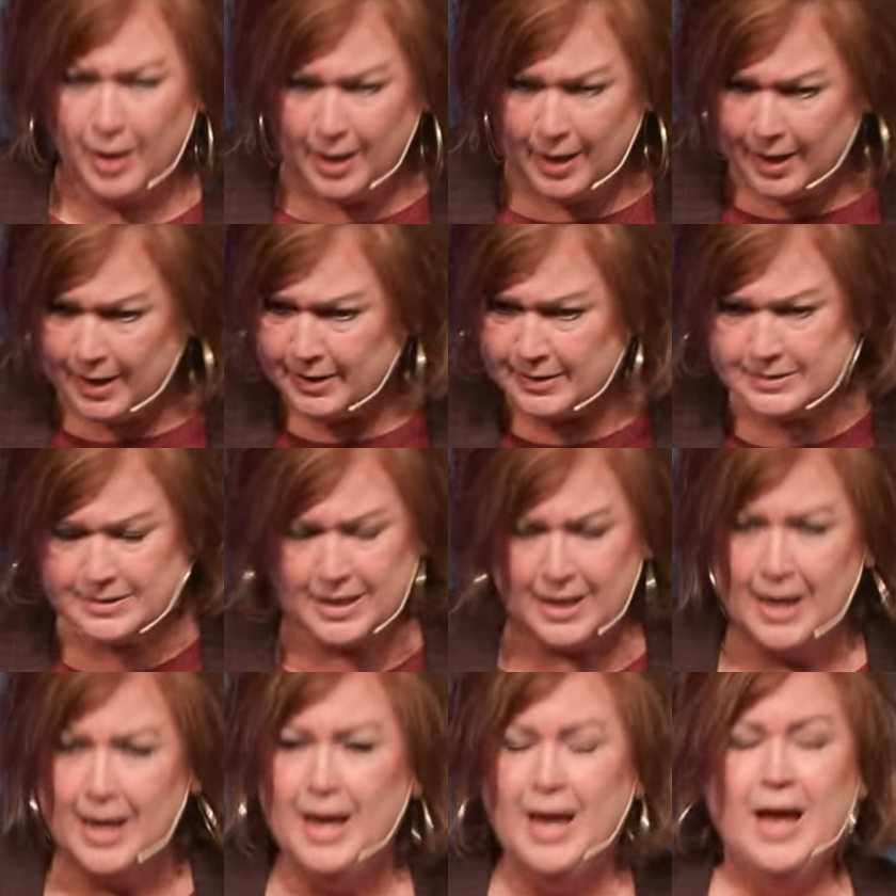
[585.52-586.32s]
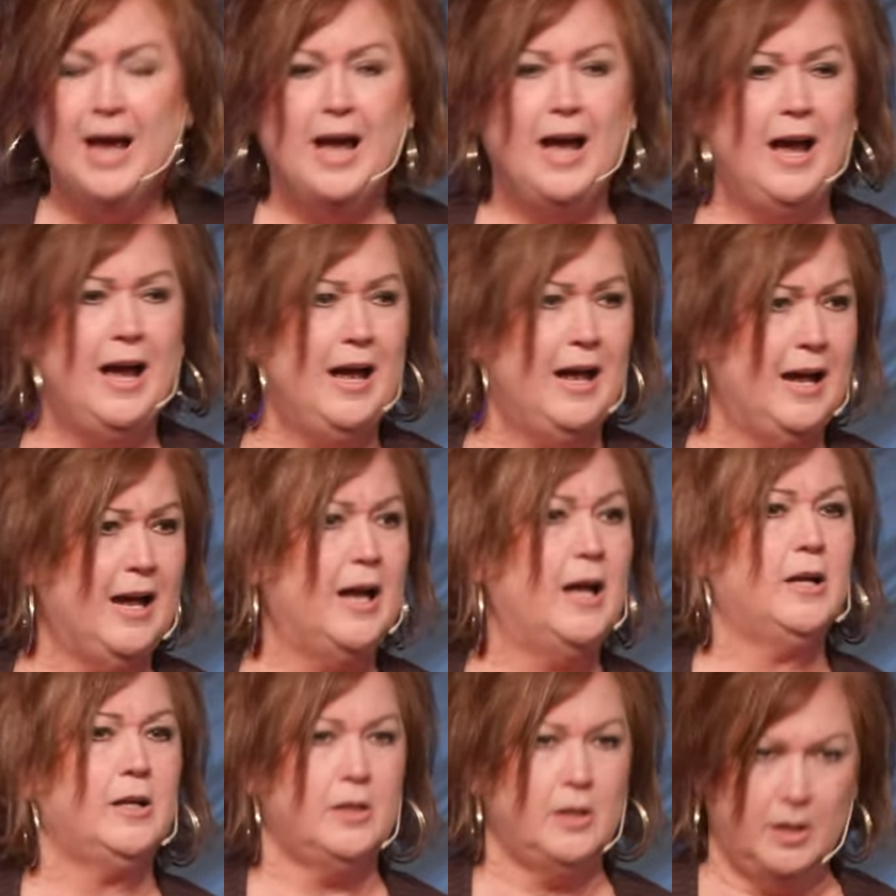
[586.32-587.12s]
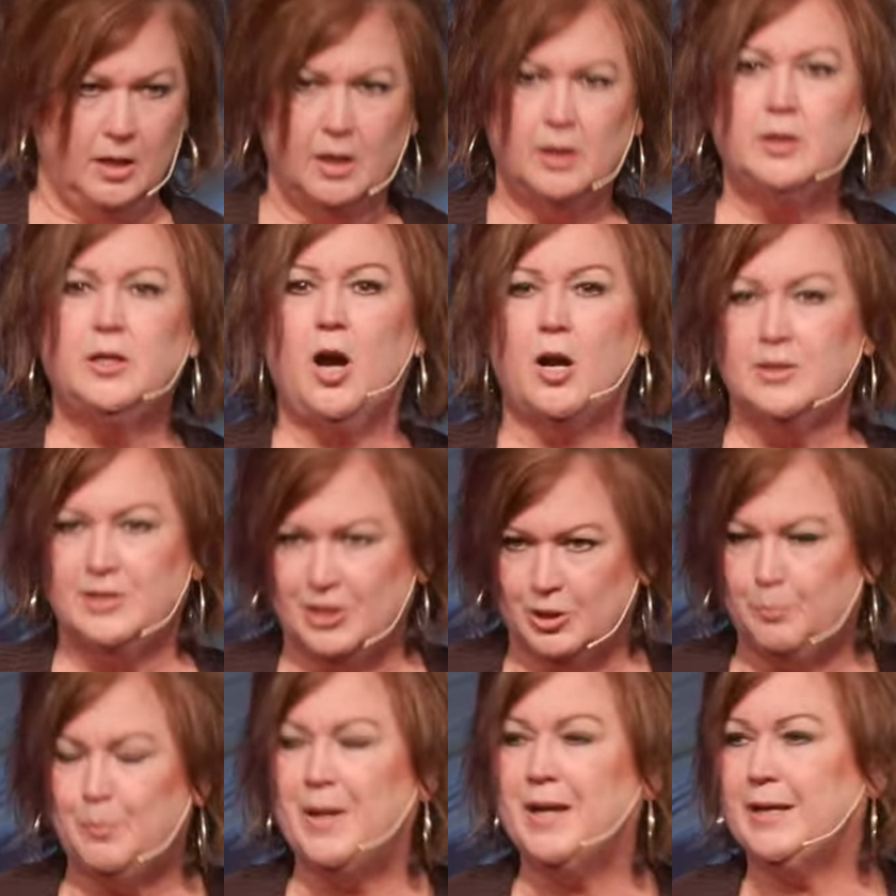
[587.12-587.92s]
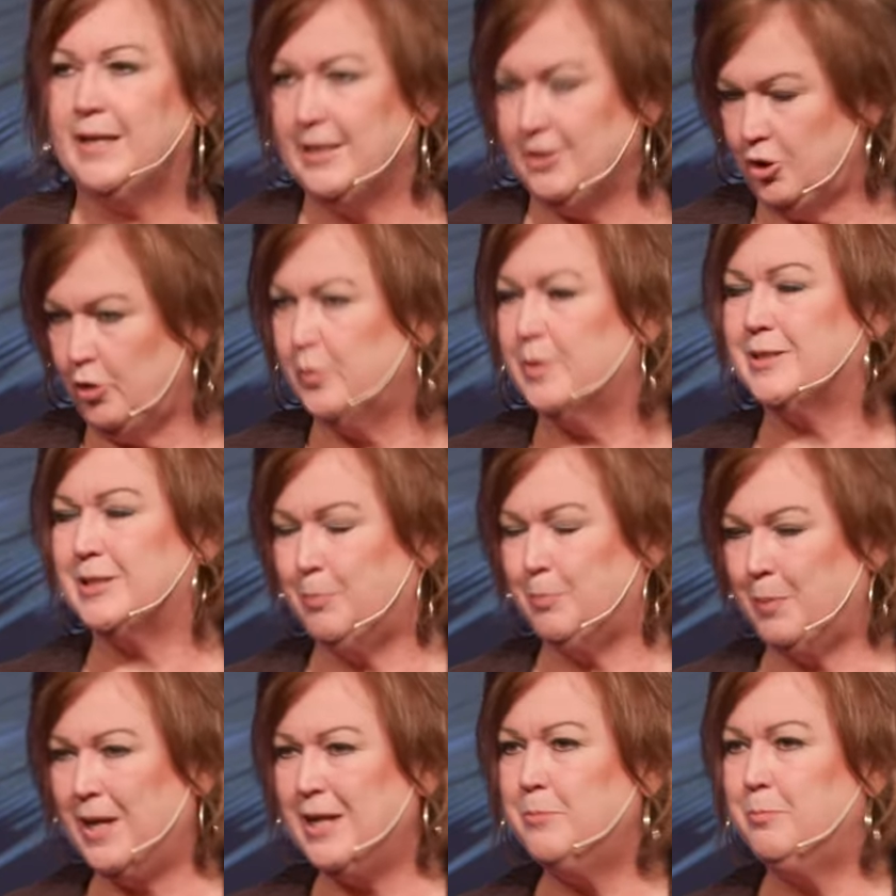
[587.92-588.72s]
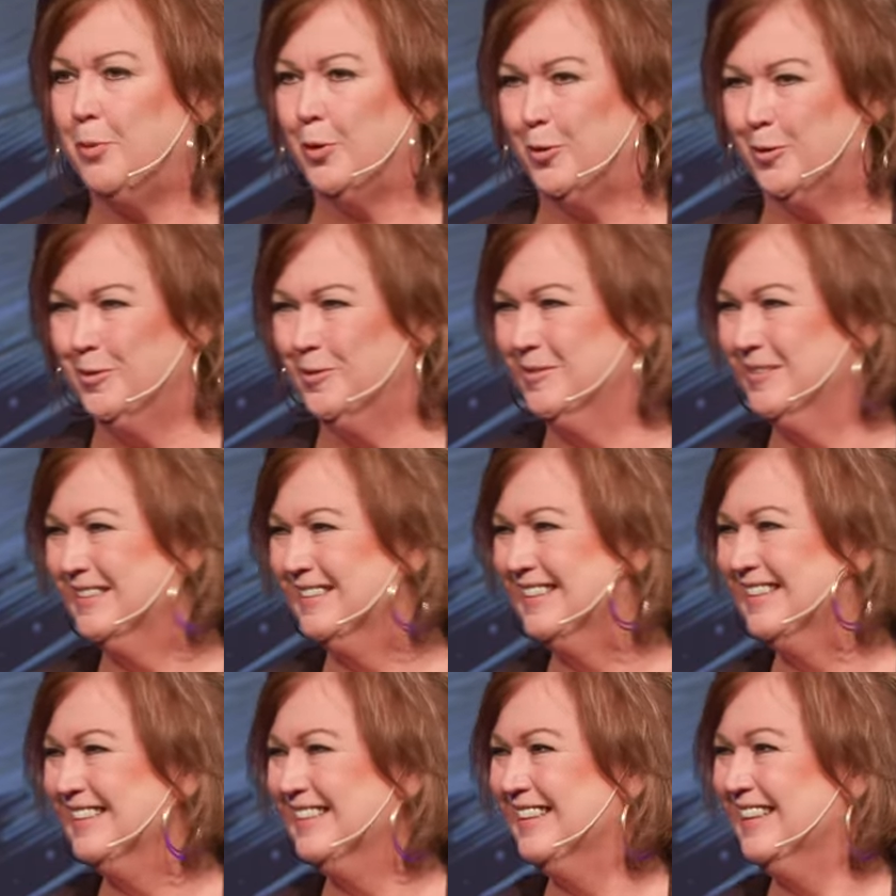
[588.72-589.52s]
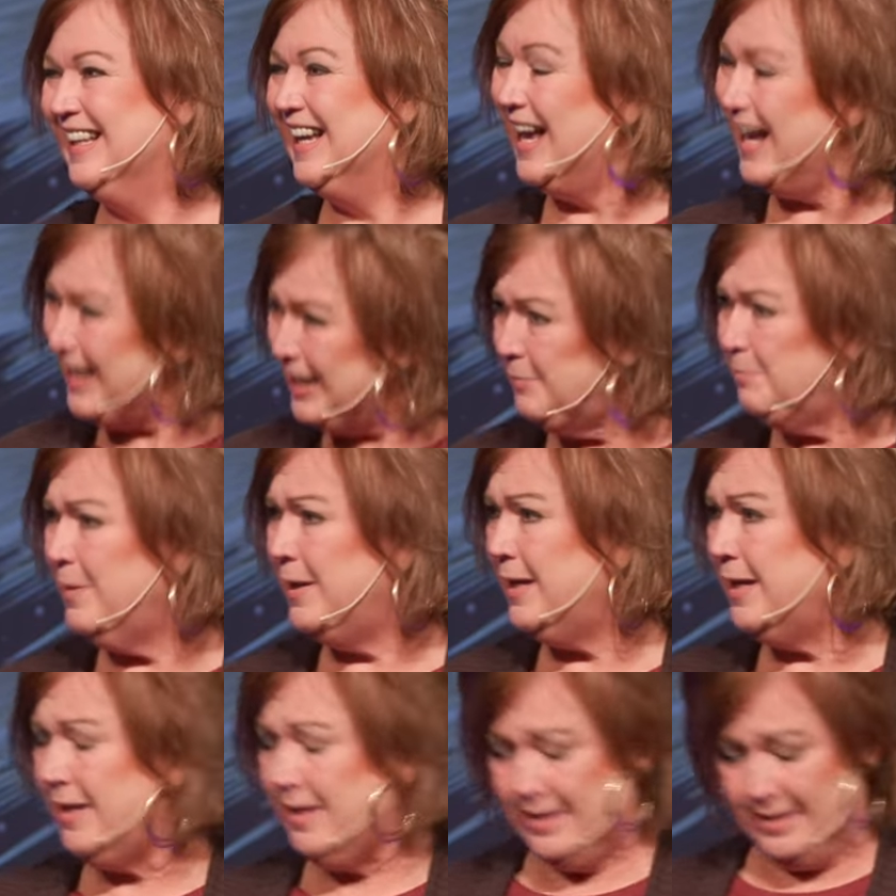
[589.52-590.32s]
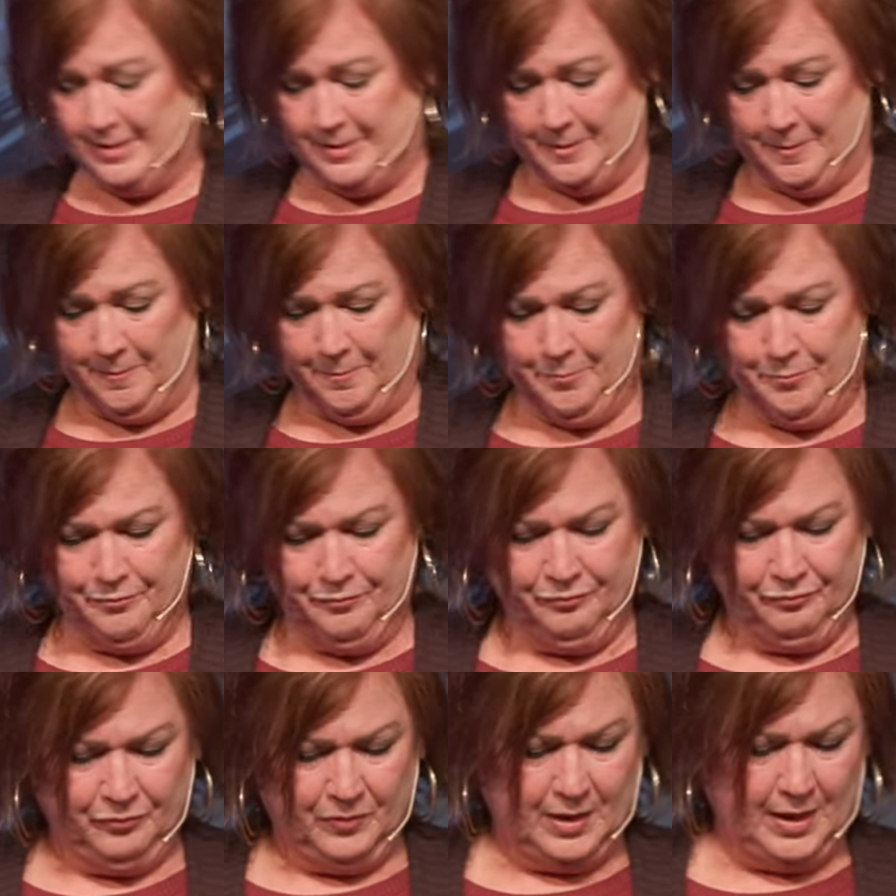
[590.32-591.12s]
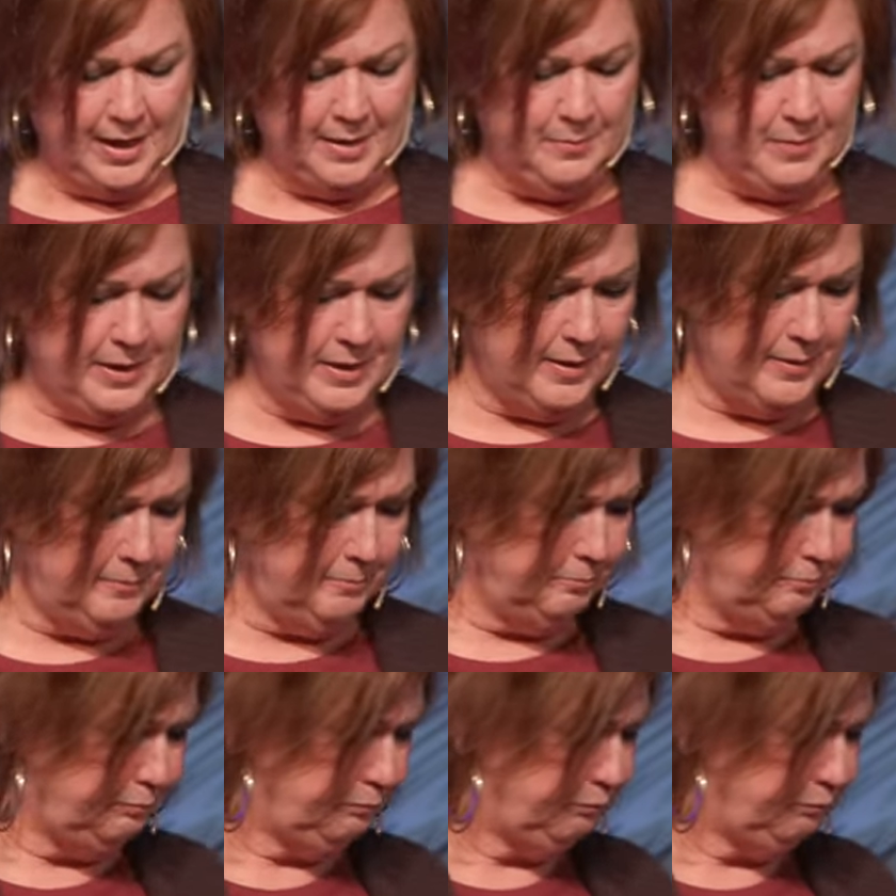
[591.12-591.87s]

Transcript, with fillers: good. Uh, God's speaking to his people. Amen. Amen.